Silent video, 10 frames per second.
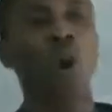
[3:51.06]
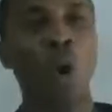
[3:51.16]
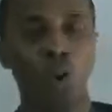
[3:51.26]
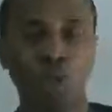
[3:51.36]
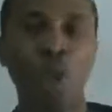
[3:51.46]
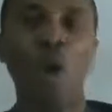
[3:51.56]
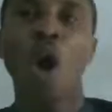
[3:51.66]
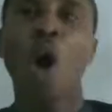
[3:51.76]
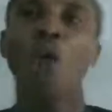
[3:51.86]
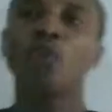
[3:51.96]
cost
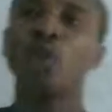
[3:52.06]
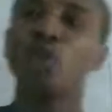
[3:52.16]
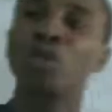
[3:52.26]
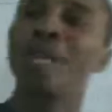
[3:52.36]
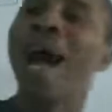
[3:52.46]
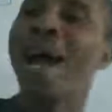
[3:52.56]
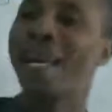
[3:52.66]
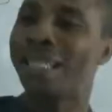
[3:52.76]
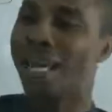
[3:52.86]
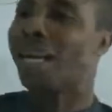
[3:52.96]
of those
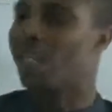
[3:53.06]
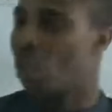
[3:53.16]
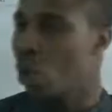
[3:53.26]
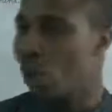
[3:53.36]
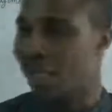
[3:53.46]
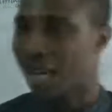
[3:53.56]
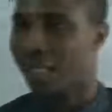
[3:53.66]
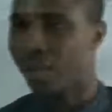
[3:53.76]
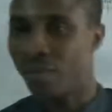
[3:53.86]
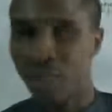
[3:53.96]
highest and the lowest
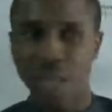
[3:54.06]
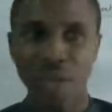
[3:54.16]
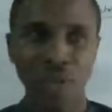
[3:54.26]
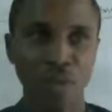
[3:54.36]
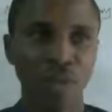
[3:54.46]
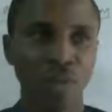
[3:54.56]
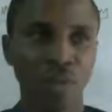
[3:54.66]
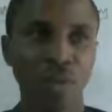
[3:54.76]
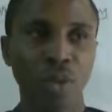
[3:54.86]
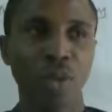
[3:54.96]
activity
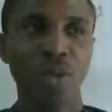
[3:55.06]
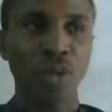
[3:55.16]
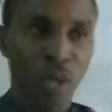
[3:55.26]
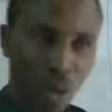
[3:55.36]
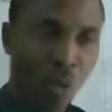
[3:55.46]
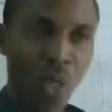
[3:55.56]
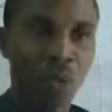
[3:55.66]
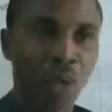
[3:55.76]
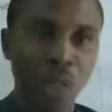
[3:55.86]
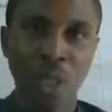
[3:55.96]
level. The
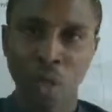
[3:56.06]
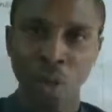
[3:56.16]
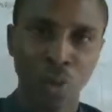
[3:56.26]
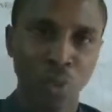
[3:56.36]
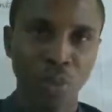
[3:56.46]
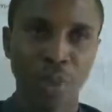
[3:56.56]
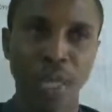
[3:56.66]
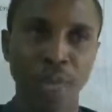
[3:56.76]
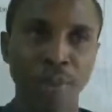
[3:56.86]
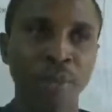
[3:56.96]
corresponding cost will be
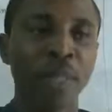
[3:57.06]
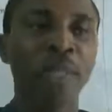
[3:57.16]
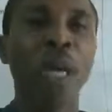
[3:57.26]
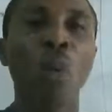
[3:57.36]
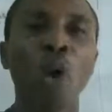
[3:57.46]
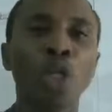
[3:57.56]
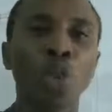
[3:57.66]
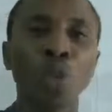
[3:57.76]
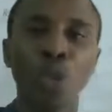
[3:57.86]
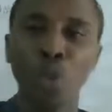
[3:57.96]
there. Then what do
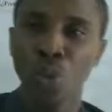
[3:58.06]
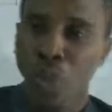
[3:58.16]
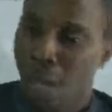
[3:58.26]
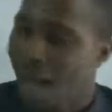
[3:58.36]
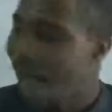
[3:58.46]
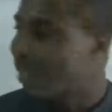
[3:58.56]
we do? I